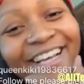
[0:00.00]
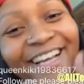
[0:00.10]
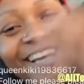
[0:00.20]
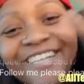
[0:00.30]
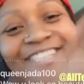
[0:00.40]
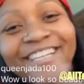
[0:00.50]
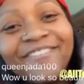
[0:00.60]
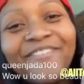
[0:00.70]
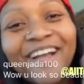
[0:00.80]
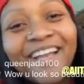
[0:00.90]
Just
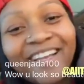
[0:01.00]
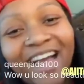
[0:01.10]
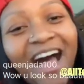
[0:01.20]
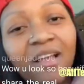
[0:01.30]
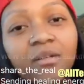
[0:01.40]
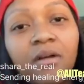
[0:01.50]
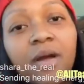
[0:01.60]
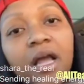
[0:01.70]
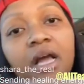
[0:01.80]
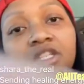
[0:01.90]
fucking not. Oh my
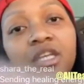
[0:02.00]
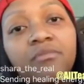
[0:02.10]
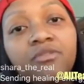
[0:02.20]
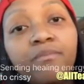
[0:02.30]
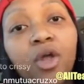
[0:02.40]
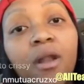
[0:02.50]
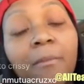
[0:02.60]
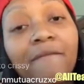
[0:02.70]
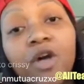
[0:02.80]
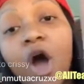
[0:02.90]
god, she keeps blowing on my
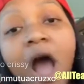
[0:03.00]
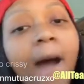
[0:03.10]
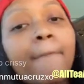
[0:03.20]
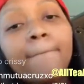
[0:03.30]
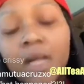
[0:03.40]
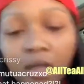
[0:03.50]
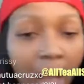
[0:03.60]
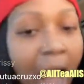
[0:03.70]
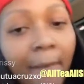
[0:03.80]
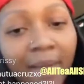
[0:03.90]
phone.
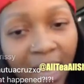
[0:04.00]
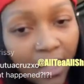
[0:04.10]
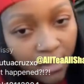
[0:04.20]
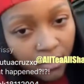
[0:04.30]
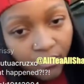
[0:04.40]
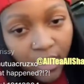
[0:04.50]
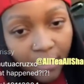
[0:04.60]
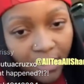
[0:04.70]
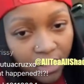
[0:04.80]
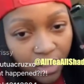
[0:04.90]
I'm not reading her
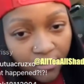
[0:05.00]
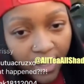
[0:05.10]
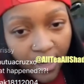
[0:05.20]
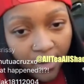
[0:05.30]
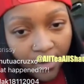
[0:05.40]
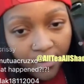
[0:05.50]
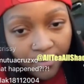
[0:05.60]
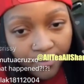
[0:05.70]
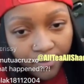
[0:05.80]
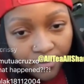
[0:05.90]
messages right now.
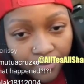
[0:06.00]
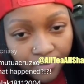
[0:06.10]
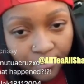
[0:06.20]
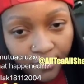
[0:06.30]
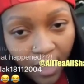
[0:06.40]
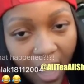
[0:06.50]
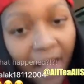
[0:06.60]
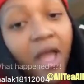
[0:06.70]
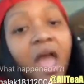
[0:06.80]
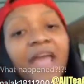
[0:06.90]
Alright,
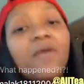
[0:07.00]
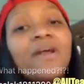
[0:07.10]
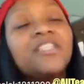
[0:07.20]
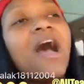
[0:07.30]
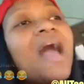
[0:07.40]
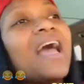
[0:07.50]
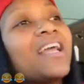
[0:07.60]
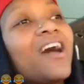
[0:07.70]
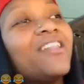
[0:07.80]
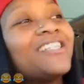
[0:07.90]
anyways, y'all, I gotta
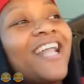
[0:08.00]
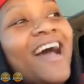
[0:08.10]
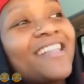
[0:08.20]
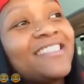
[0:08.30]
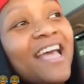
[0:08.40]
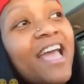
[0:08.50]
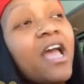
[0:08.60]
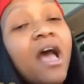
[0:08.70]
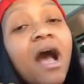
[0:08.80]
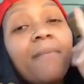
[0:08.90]
go. That's all I have to say.
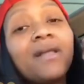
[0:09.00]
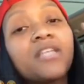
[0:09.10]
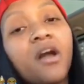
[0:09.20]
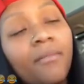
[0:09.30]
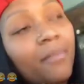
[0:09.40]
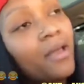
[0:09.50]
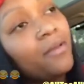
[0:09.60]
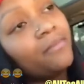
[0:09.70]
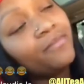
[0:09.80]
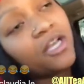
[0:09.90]
I'm about to call my baby
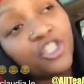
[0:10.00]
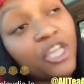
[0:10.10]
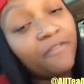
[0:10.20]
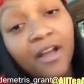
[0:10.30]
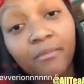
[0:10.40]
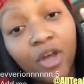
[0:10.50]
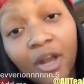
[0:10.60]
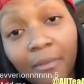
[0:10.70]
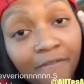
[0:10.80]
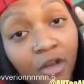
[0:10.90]
because she keep fucking blowing on
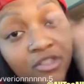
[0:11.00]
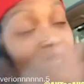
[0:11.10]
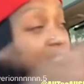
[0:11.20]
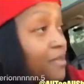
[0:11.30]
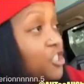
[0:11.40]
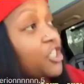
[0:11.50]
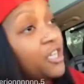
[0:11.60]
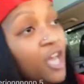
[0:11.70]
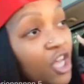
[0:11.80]
my phone, texting me and shit.